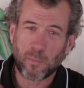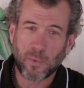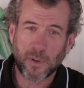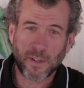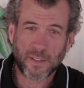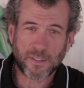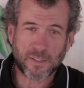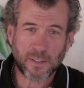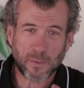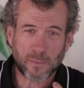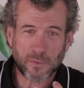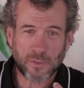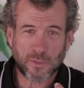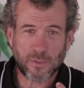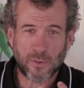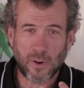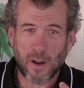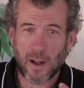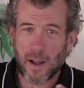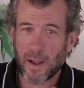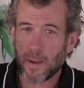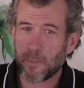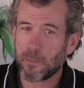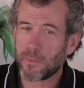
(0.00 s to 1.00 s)
Please
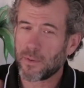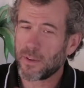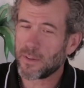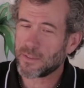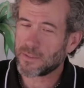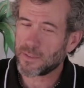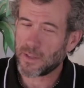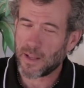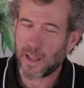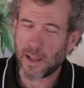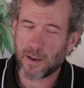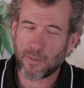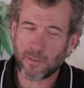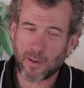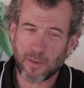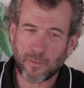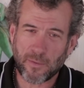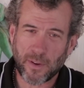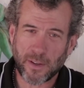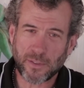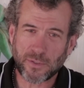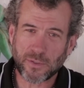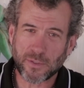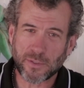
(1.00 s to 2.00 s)
subscribe. There's a lot of
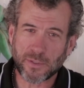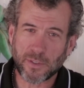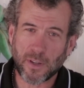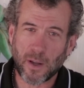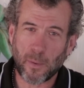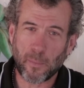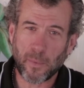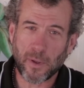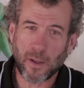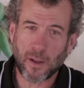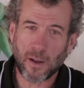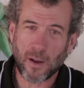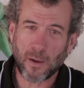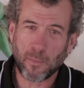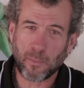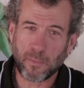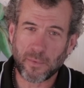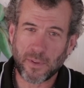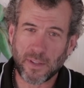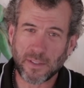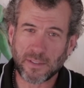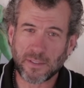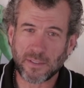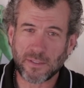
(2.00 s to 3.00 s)
adventures coming
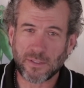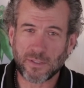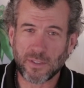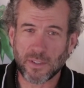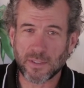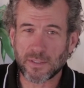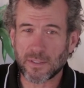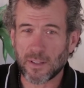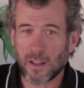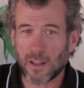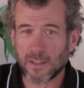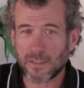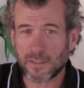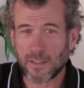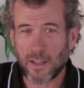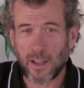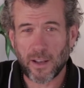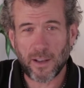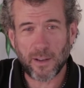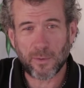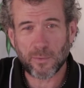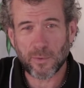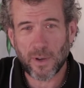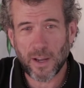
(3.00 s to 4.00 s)
up. This is just us
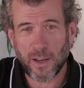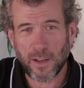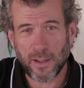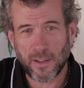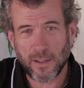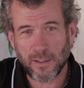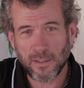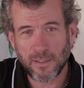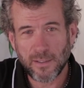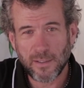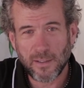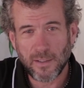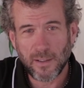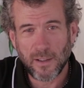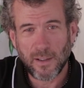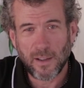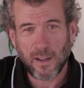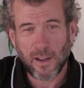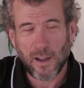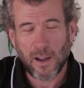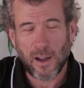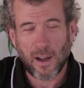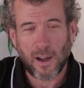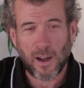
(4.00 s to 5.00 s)
getting ready.
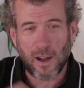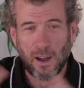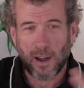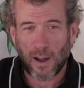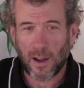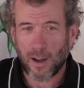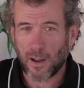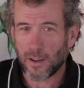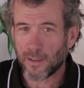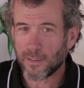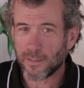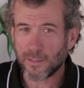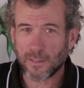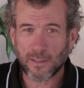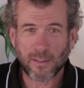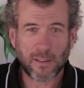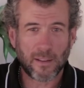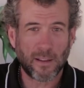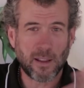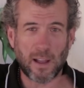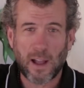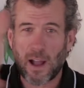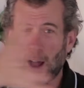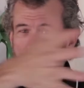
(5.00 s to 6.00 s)

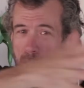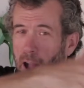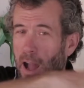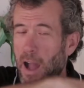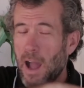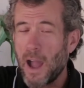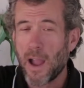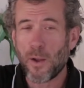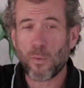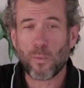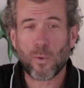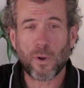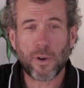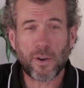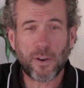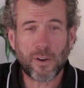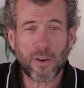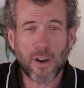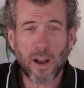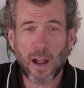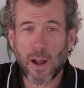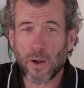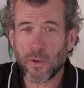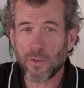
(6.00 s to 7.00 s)
I
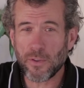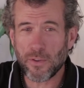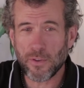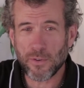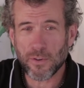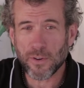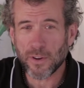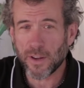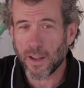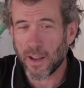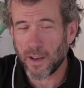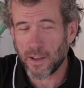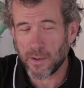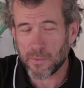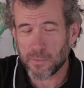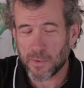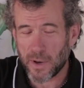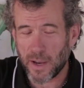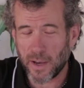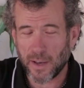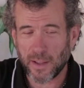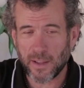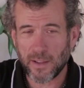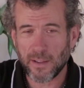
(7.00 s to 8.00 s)
wonder how you're
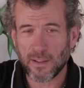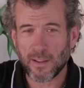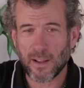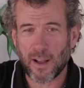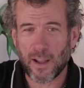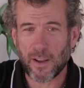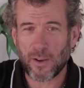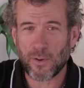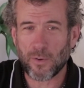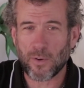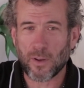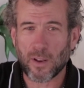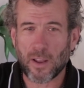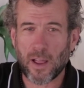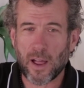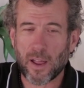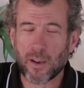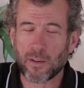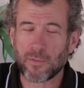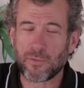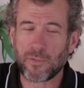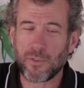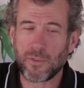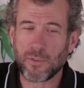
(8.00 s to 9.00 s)
getting ready. I know a
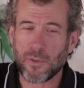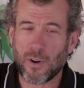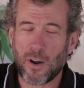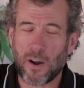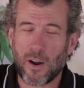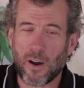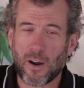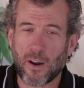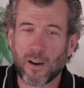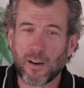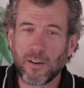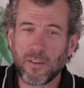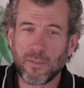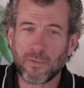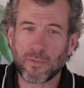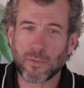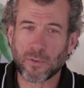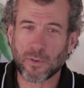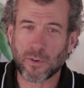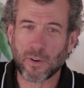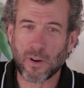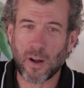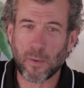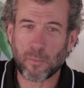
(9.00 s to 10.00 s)
lot of you are
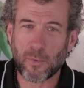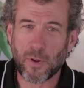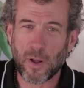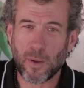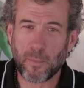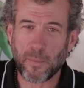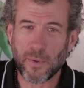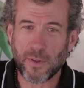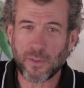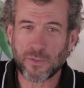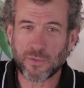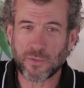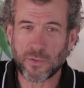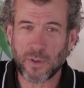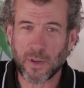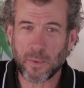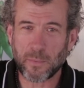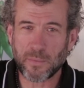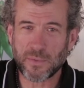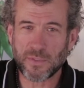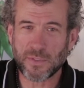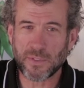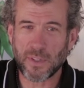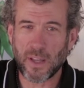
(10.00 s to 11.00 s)
for upcoming
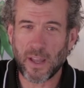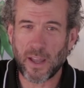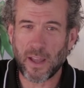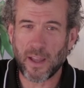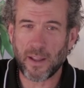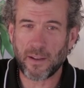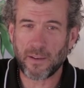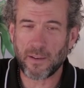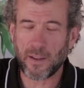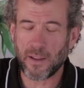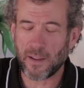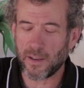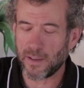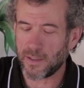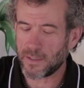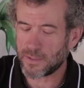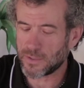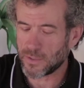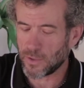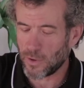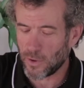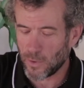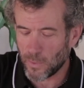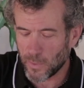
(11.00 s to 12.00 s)
trips, and it
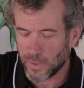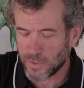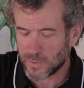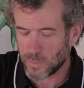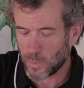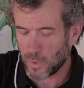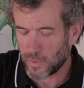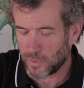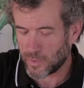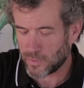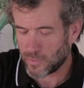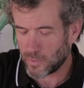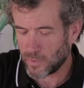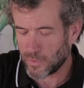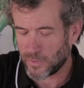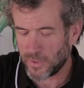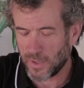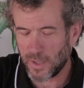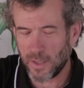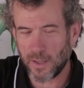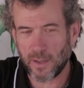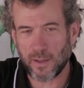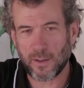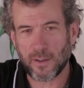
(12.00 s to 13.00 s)
is always wonderful
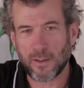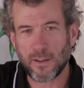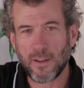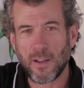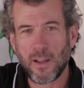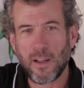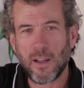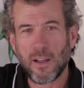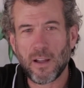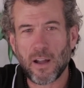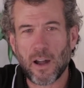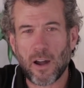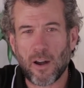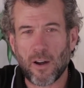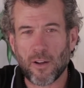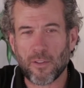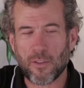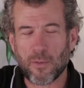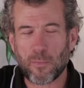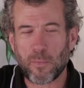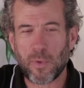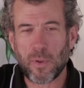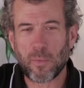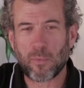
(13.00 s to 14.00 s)
to hear how
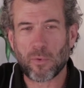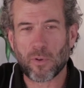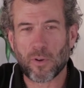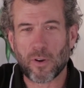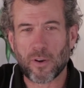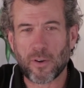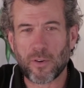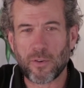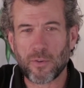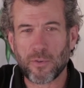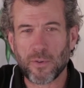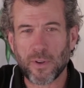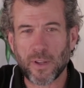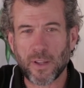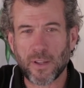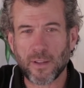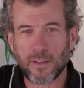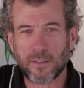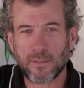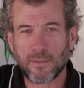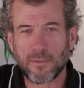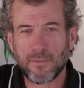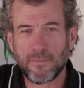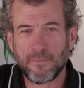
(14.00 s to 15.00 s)
other people are doing
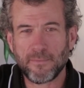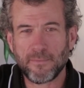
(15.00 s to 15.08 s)
it.